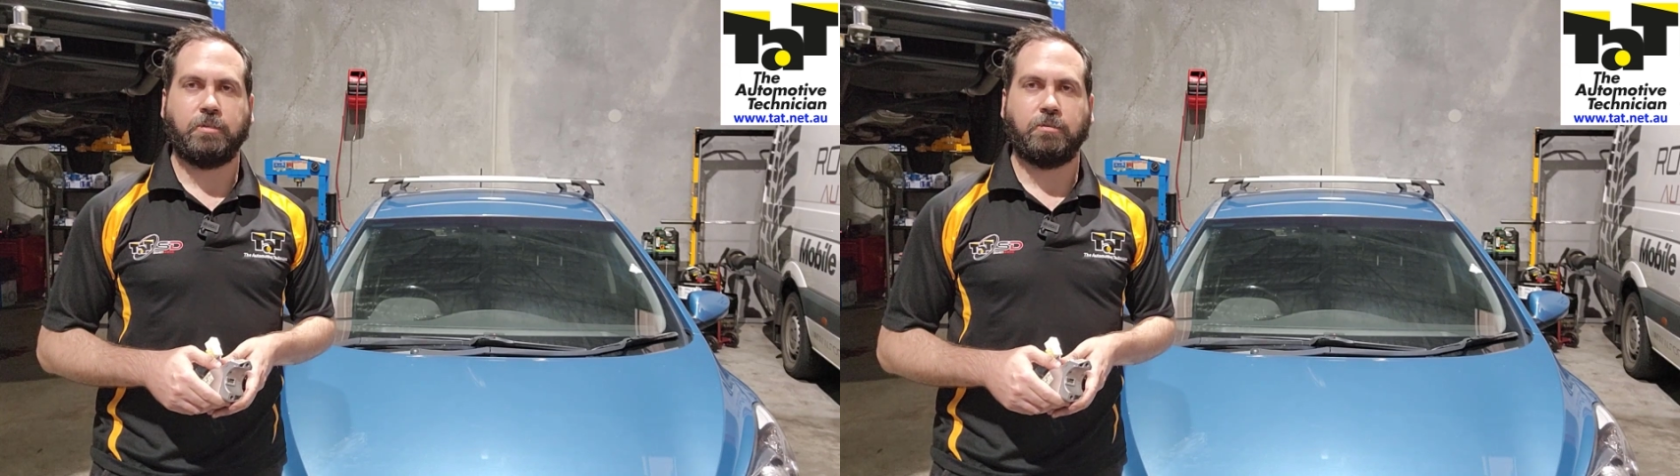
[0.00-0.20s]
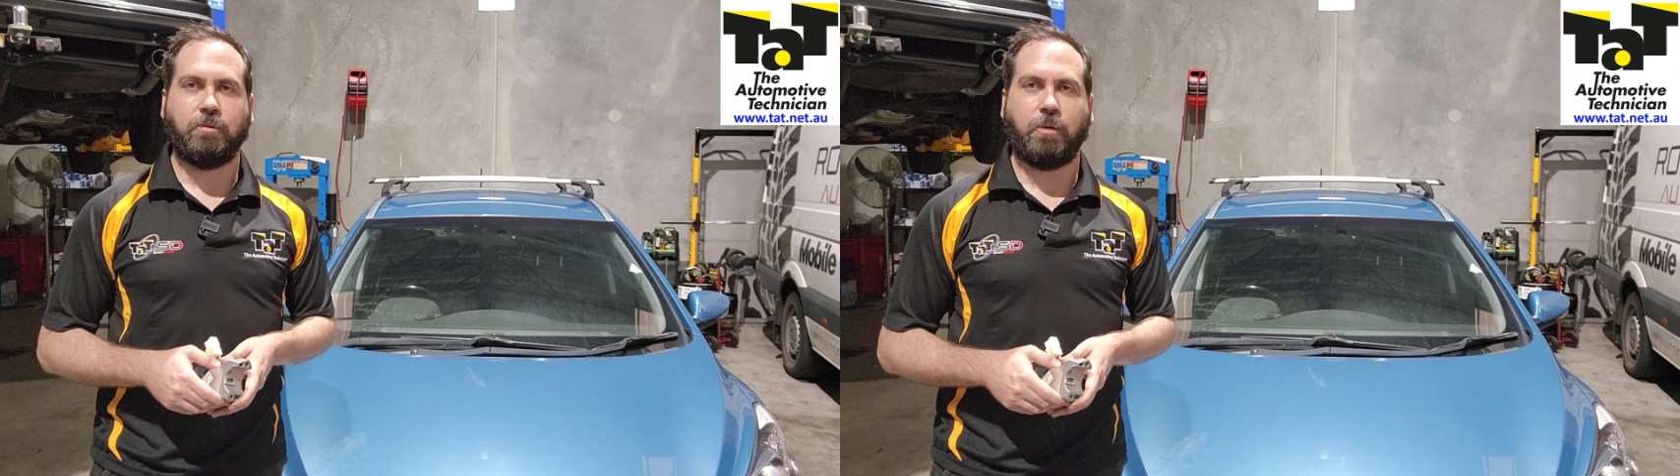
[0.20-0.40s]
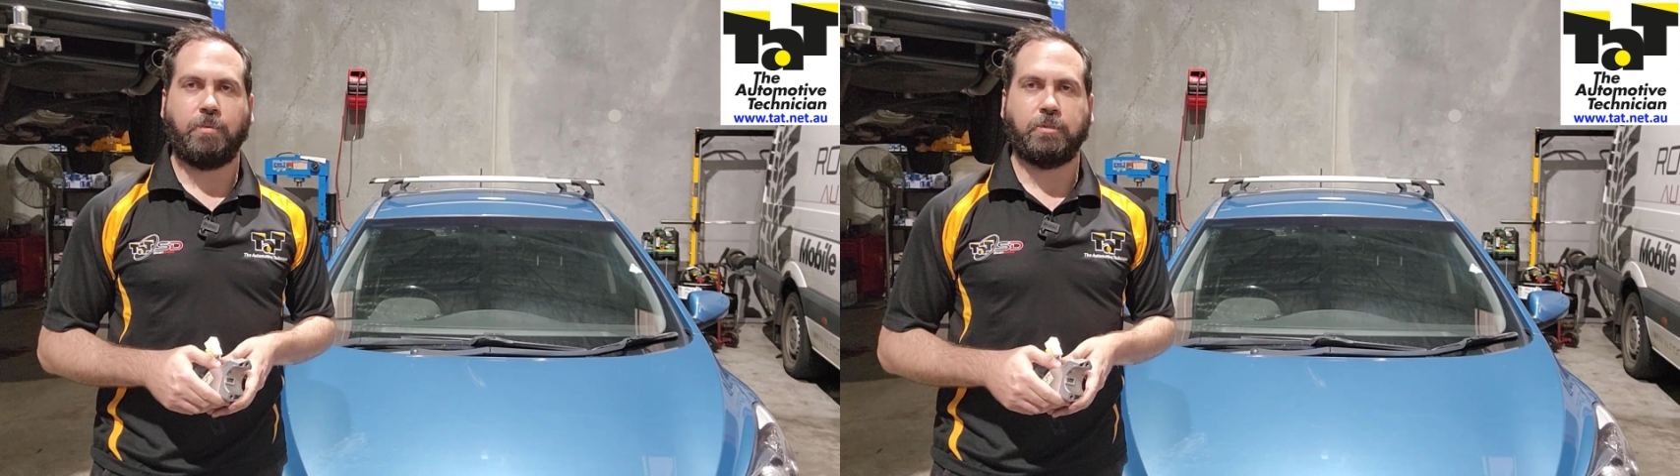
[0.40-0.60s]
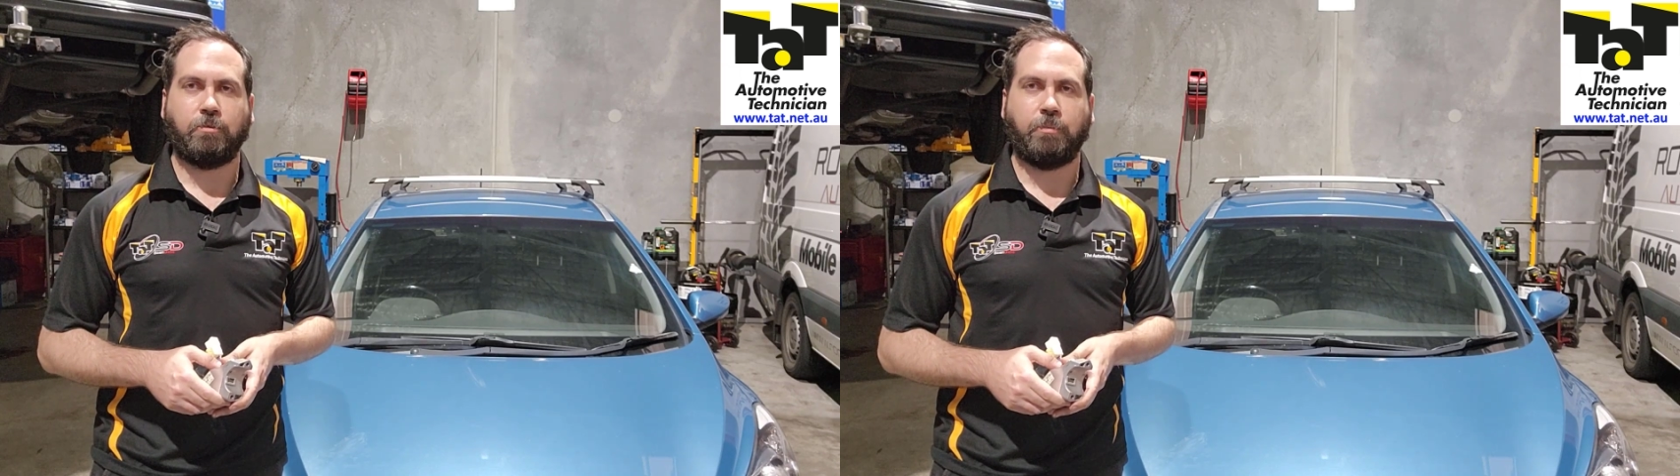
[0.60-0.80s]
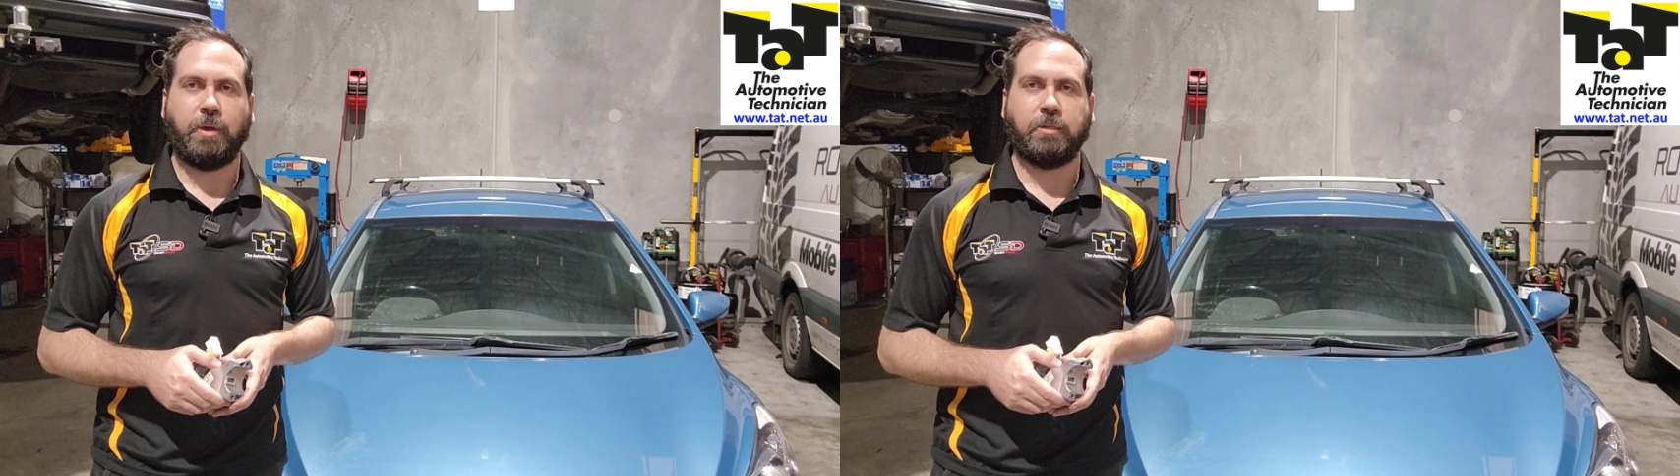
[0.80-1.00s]
This will go up as a
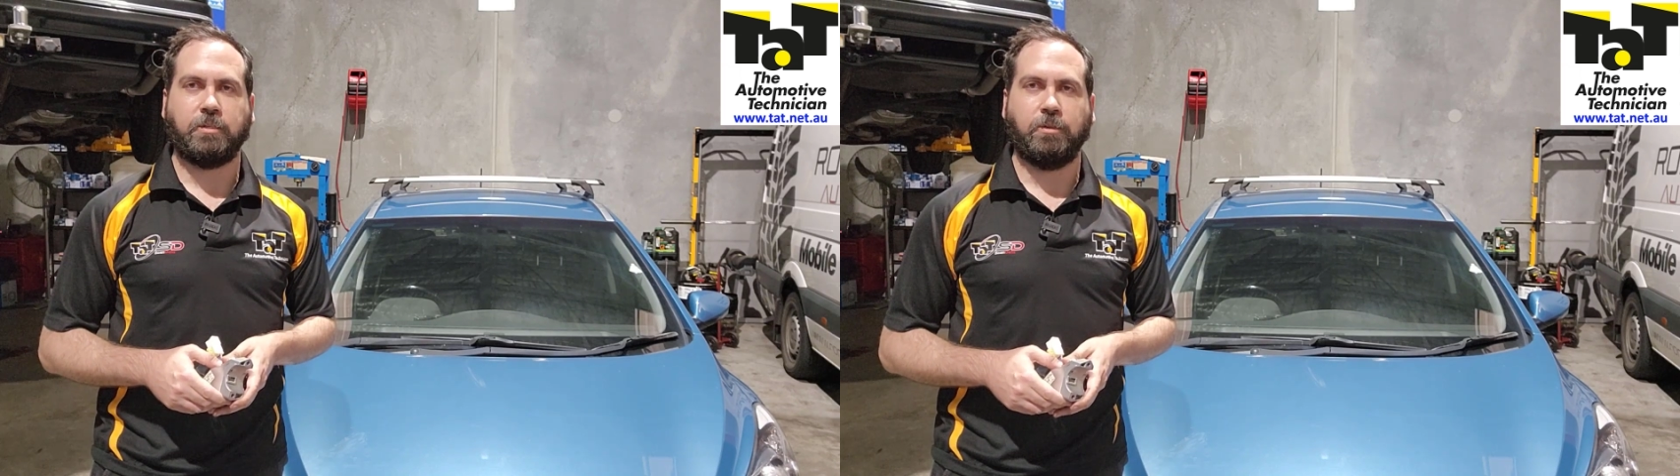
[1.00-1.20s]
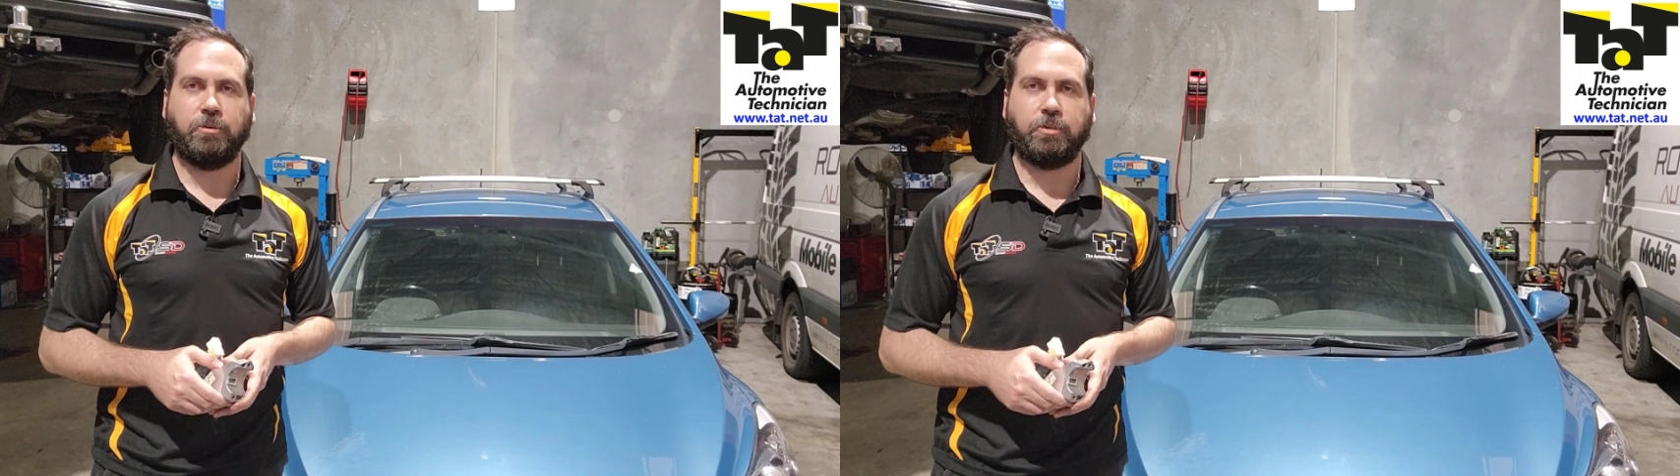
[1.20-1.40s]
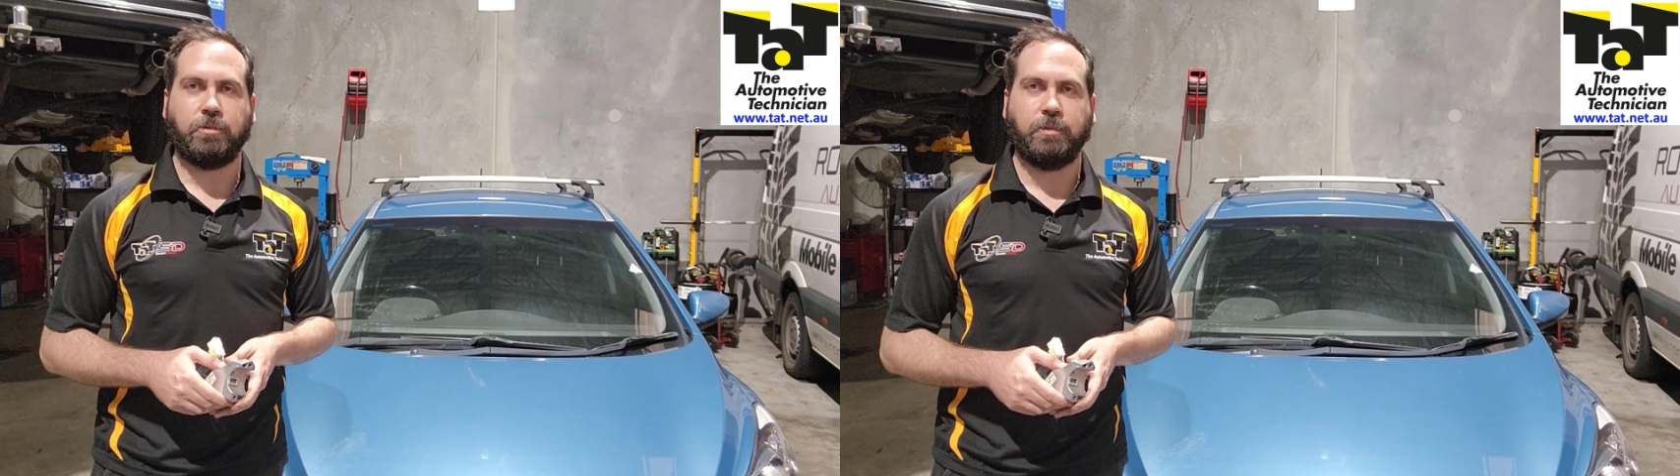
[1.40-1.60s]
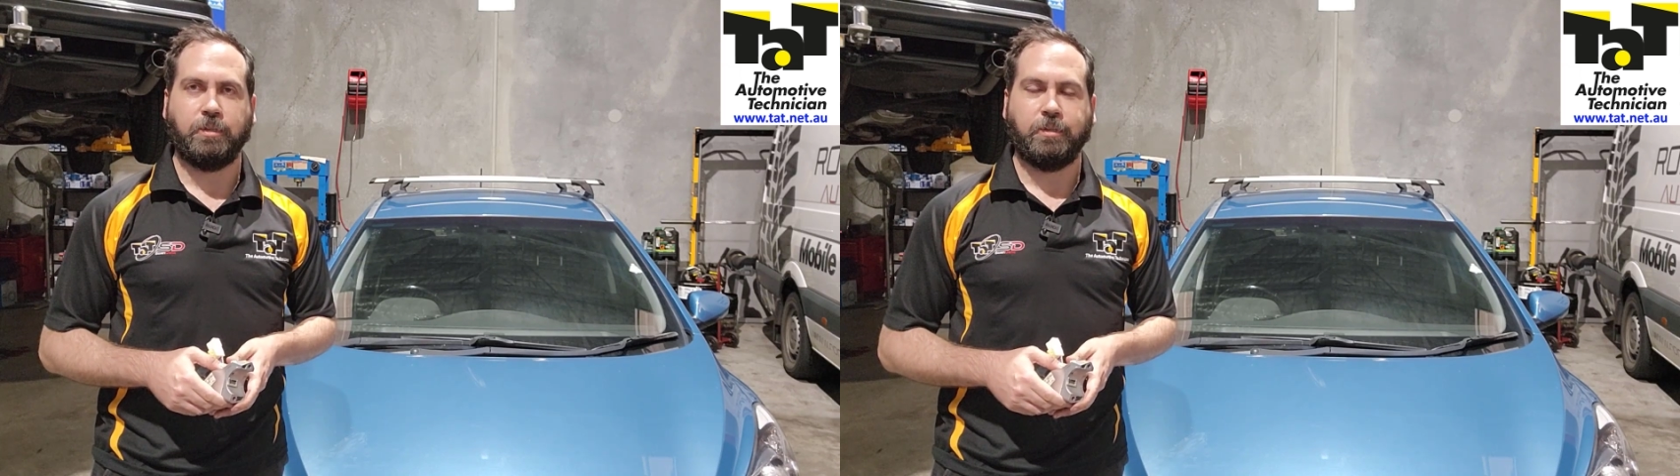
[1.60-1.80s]
repair solution,